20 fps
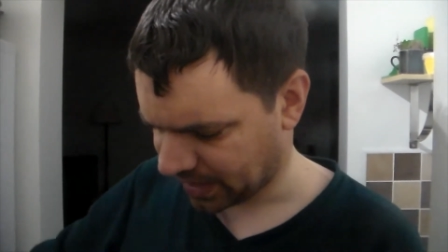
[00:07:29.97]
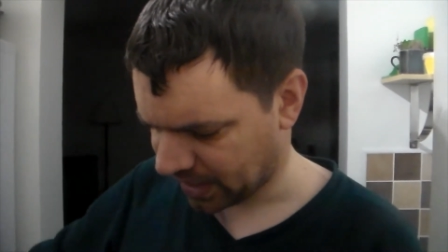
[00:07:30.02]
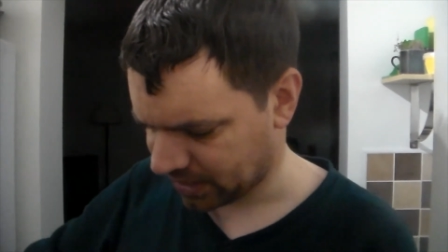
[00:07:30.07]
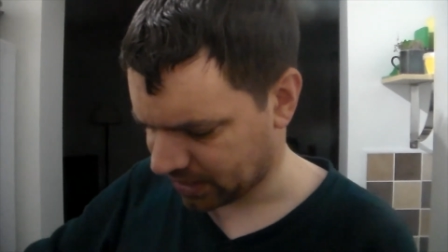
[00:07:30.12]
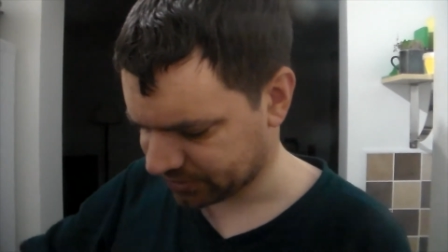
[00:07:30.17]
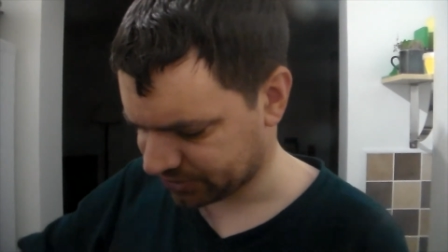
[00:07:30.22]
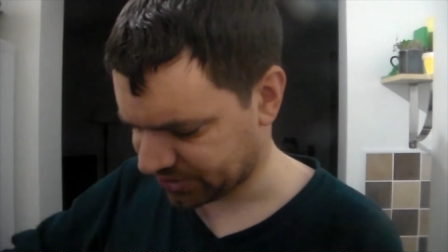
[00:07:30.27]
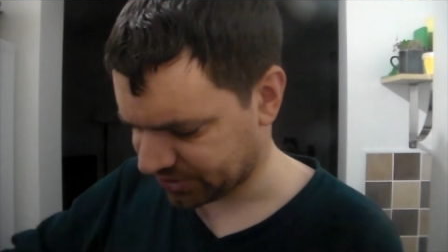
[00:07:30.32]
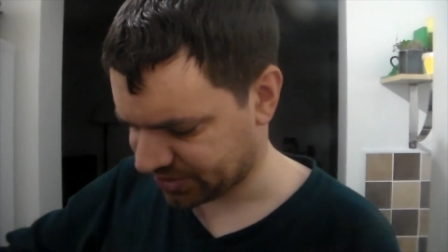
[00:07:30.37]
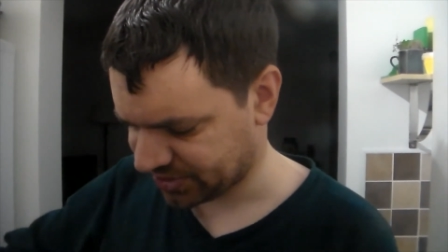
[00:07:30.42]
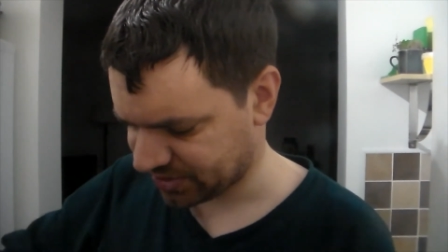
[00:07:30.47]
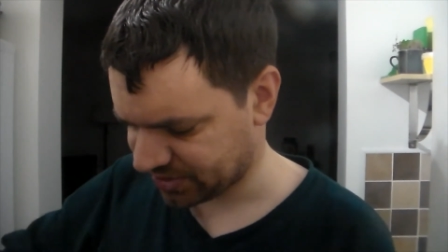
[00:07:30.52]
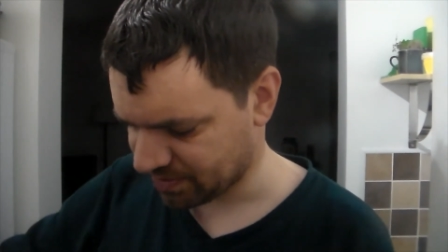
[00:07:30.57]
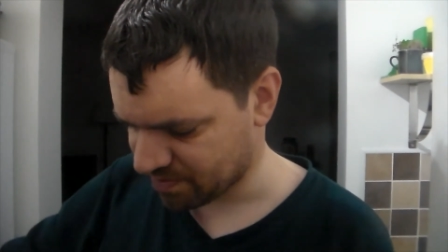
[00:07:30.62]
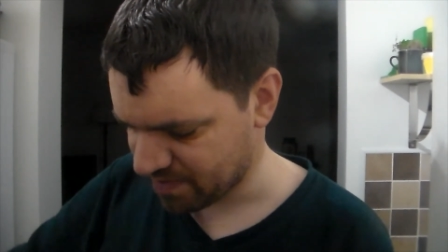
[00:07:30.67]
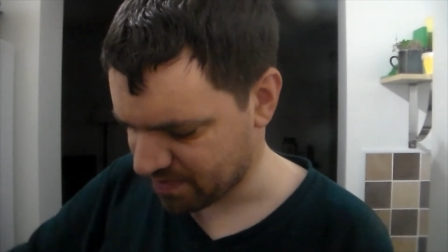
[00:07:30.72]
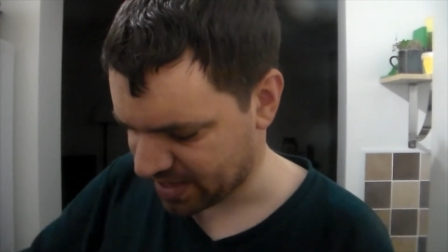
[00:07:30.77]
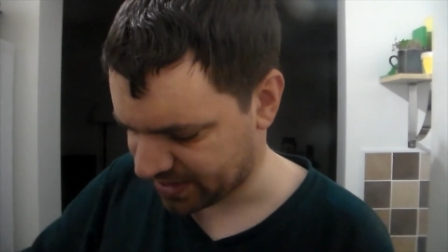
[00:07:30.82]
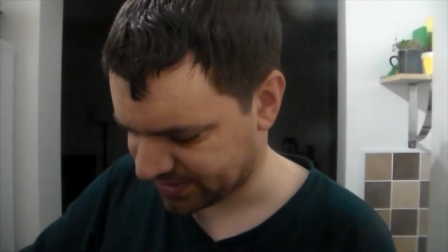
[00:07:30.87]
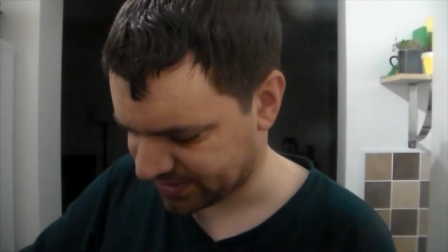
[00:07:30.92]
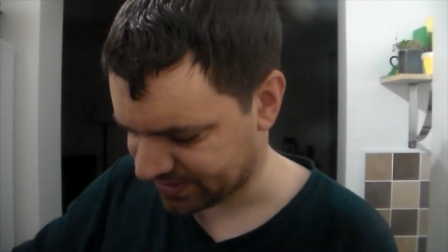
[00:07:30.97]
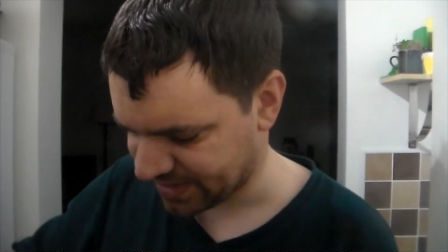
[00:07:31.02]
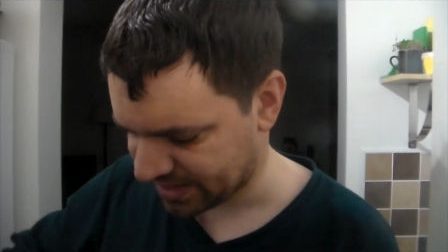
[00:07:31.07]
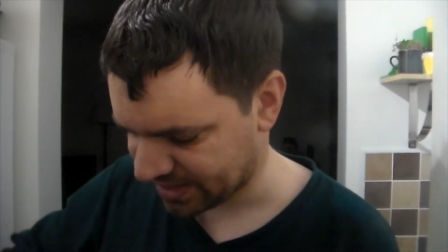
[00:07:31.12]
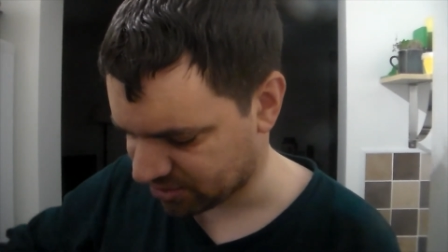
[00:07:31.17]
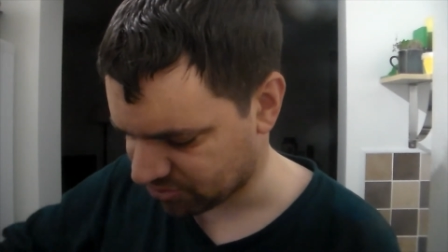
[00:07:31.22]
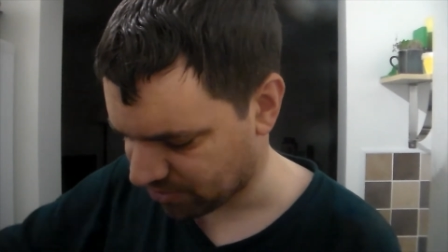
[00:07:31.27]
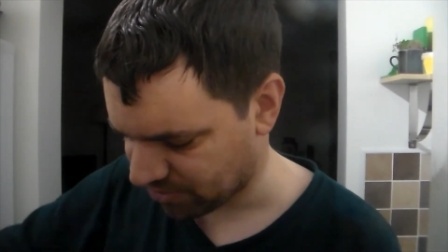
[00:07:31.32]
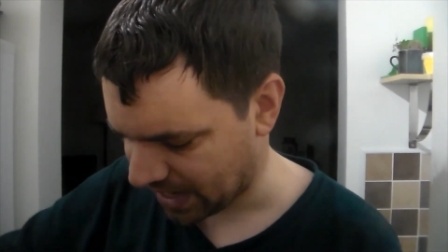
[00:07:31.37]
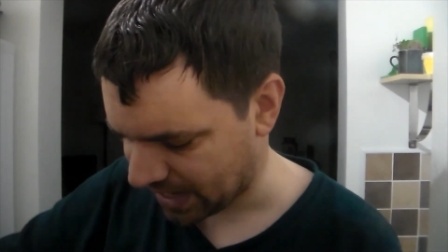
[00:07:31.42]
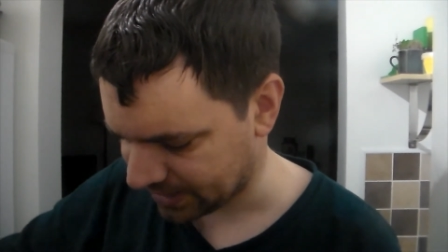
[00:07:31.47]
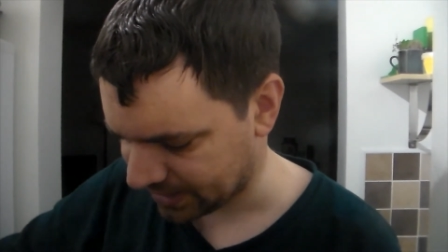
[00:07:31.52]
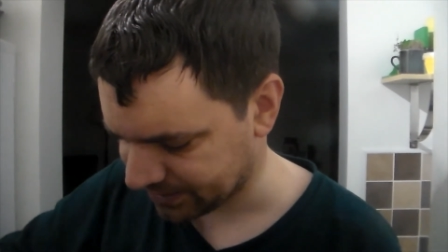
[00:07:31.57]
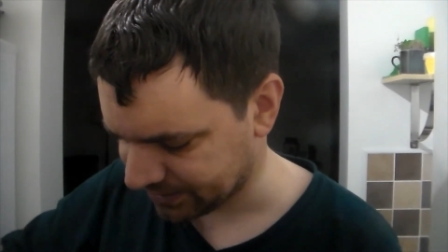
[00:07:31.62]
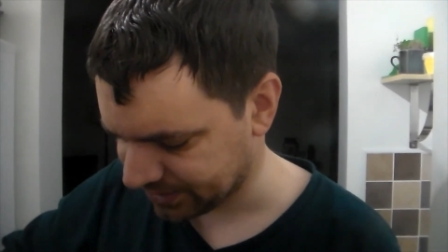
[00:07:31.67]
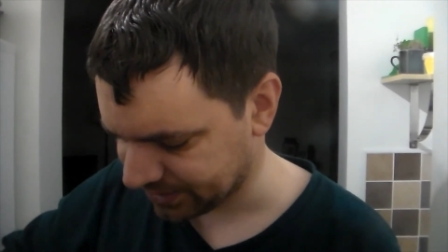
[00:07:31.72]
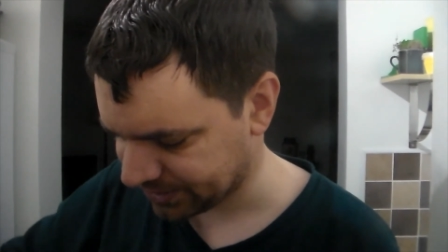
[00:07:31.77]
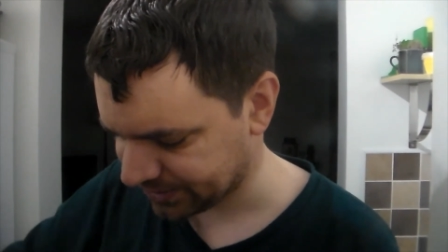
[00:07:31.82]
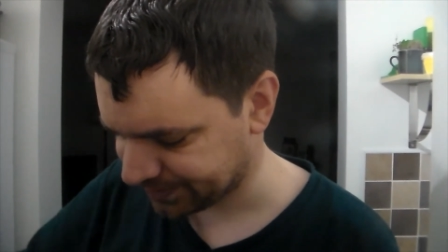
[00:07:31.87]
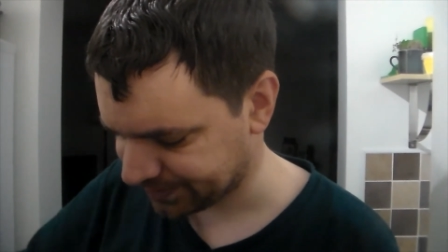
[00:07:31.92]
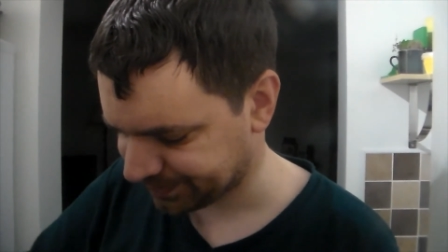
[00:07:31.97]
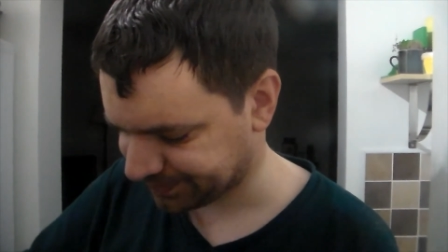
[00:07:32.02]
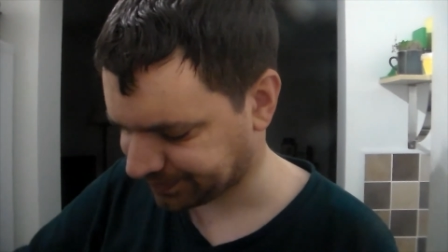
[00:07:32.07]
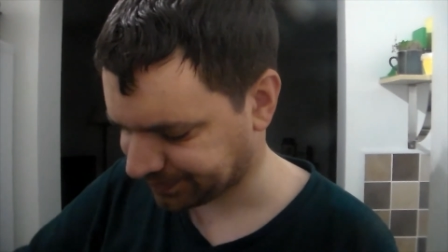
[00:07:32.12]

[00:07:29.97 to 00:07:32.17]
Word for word: I'll just mix that around.